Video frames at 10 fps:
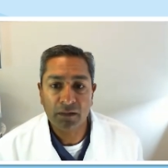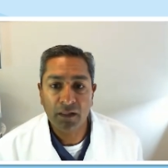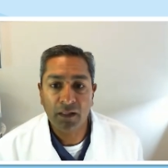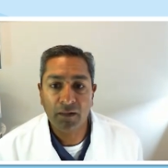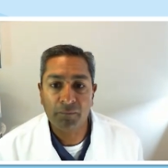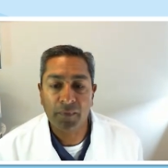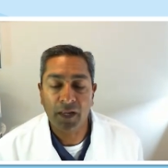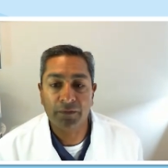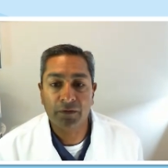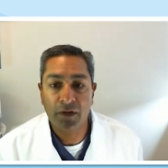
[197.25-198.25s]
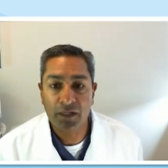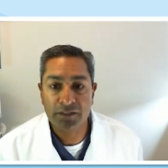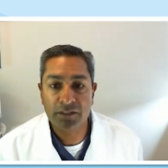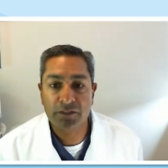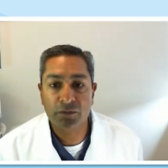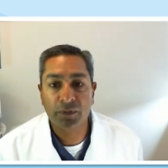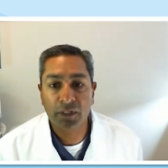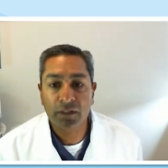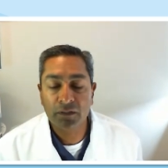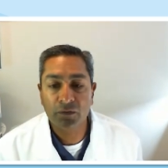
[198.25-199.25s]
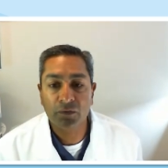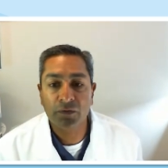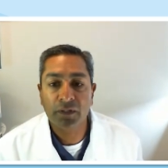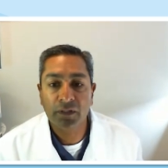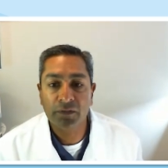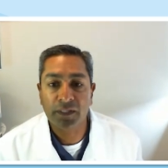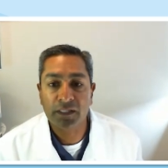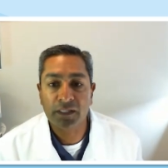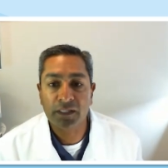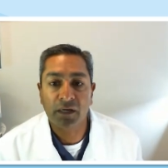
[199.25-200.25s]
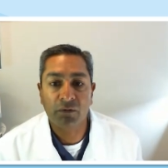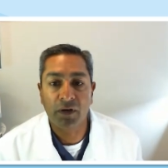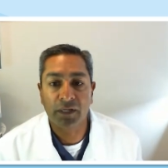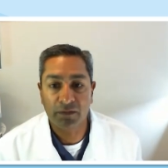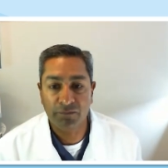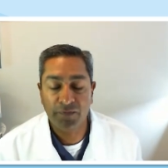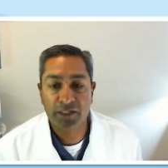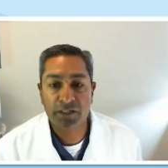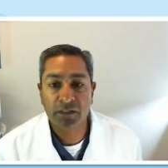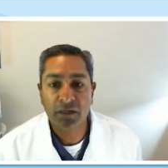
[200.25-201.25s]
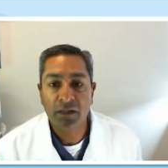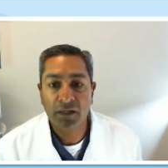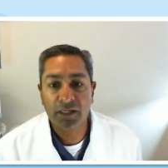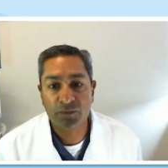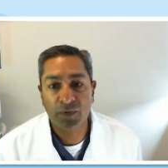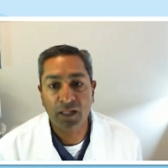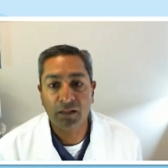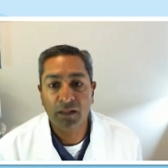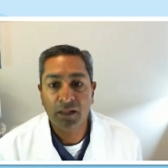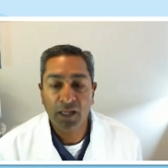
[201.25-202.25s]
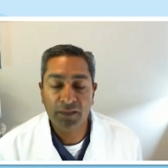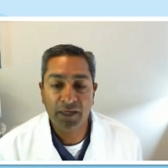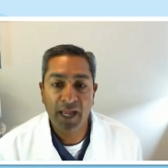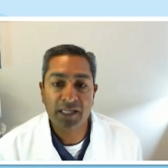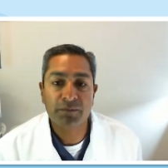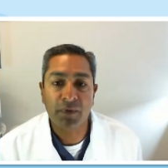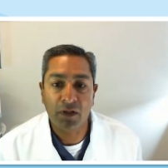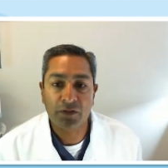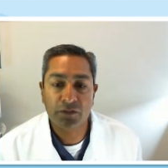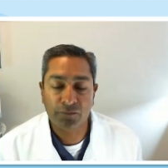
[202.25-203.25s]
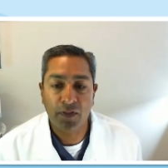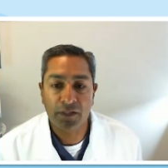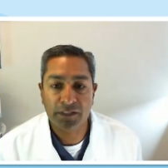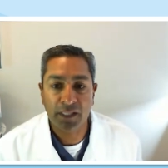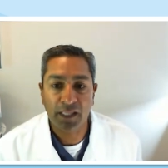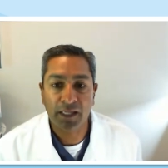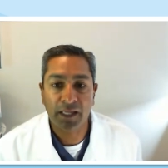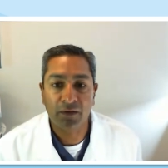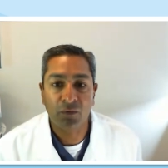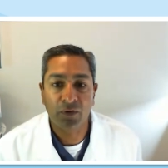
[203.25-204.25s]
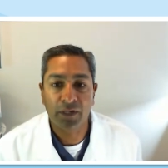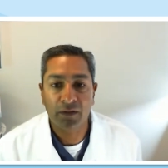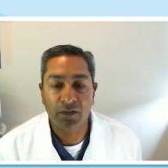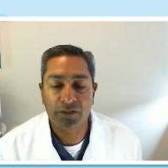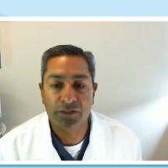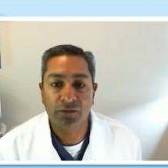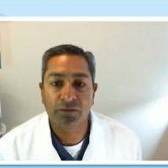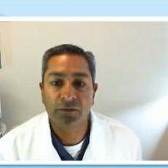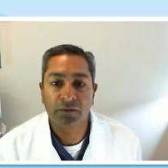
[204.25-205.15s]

Um, other causes do include things like chronic infection as well. And then asthma also falls in that category also.